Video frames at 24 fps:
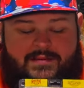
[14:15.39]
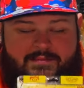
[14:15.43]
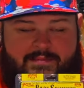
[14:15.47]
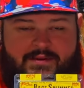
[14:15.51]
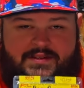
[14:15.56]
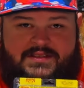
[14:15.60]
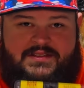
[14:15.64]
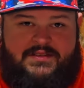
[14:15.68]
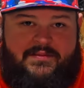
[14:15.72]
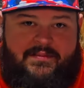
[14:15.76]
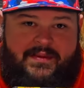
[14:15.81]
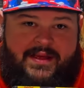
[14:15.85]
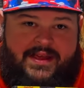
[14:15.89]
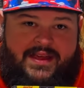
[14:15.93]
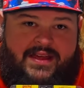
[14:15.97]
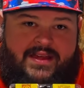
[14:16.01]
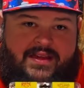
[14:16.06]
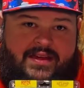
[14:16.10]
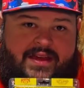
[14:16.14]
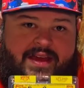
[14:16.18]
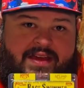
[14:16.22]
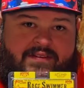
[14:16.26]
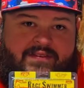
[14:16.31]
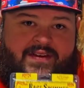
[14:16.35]
But to
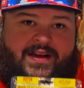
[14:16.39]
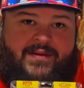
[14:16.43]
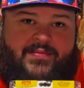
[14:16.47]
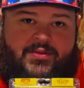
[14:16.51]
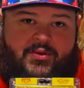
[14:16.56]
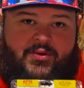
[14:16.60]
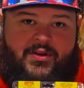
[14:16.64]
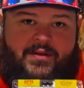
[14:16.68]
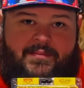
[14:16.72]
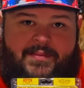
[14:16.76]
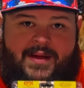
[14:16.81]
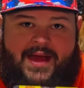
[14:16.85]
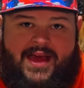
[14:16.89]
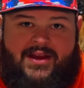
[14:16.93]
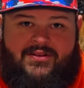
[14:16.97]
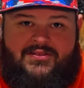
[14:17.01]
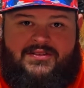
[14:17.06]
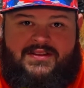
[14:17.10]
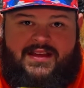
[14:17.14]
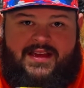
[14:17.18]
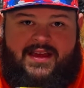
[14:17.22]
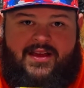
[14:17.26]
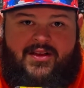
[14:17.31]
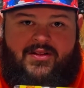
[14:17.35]
me, if I'm throwing a
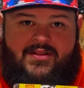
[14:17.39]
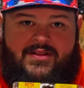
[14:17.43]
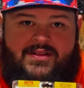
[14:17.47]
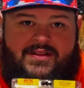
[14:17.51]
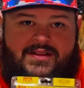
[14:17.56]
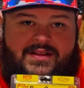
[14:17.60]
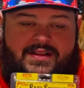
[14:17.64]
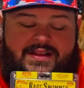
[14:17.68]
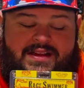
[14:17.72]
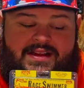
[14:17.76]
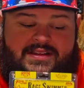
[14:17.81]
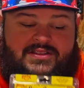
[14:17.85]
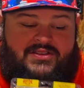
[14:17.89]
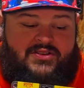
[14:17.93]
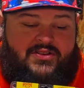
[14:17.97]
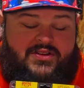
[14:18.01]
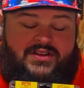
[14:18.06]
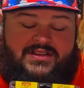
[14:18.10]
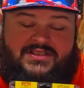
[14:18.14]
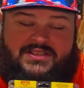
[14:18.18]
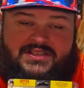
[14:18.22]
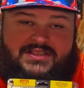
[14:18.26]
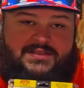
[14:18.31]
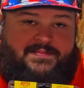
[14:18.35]
Paddletail, it's
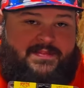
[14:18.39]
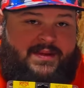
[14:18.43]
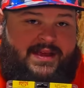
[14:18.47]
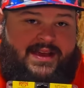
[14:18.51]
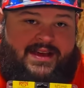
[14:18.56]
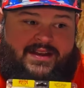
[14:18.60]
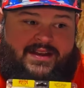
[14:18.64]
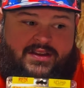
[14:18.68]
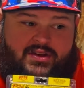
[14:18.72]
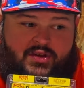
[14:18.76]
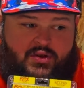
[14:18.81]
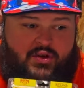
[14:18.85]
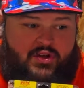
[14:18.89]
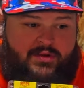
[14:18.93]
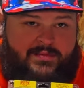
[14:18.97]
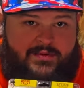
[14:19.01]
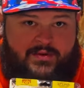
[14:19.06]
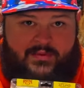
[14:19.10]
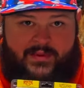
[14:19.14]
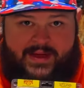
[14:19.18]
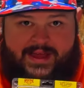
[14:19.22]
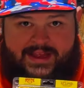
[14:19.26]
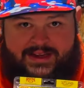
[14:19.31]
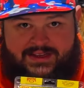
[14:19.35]
going to just be on a
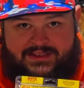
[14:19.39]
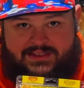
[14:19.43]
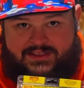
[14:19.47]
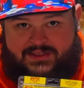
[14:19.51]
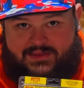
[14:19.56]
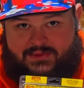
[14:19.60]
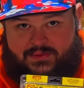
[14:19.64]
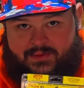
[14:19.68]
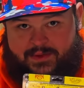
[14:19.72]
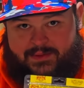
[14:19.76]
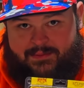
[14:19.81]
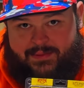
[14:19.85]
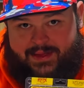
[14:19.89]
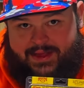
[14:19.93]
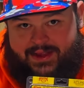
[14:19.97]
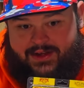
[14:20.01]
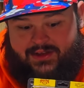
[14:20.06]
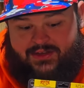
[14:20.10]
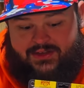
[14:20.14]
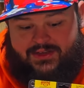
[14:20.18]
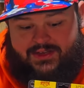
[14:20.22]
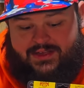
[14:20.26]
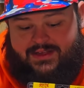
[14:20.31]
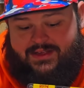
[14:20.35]
normal weighted swim bait
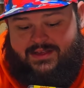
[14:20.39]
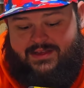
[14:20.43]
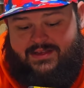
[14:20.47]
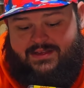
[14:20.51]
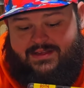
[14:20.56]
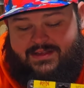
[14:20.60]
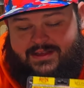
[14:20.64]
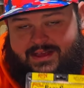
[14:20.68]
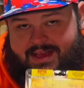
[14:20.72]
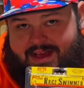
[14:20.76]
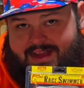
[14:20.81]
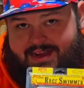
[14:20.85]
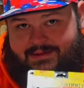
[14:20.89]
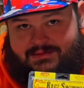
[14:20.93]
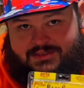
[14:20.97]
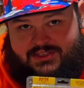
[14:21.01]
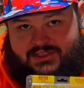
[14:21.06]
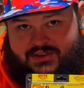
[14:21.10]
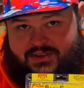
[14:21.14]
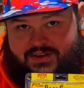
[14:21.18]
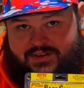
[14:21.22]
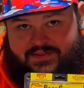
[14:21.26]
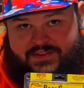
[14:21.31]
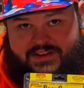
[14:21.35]
hook, and I'm
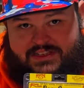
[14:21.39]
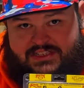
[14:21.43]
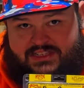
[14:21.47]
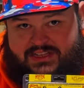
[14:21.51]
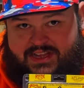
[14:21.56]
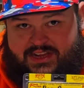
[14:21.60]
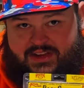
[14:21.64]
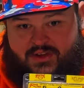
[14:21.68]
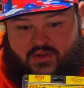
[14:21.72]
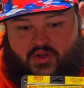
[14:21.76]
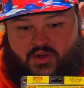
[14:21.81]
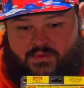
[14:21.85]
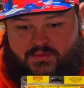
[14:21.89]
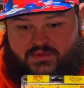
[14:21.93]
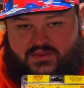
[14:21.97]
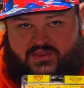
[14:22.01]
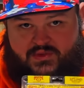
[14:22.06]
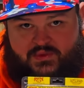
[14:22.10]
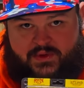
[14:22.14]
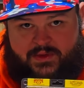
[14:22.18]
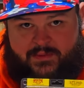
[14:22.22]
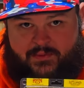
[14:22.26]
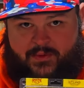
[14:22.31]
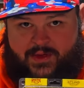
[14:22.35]
just going to fish it like a normal
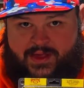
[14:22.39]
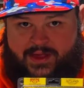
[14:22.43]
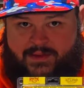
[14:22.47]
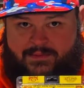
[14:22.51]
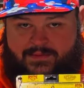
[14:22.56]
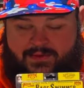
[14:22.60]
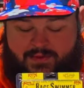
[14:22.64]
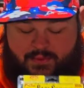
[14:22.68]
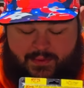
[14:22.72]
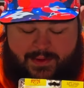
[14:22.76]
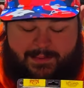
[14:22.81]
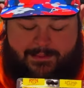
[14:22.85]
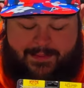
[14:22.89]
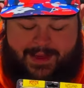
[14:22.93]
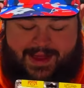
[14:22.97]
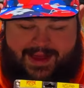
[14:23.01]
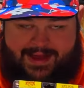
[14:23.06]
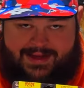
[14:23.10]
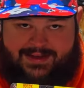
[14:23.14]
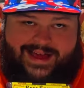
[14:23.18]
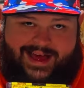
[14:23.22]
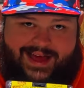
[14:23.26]
swim bait.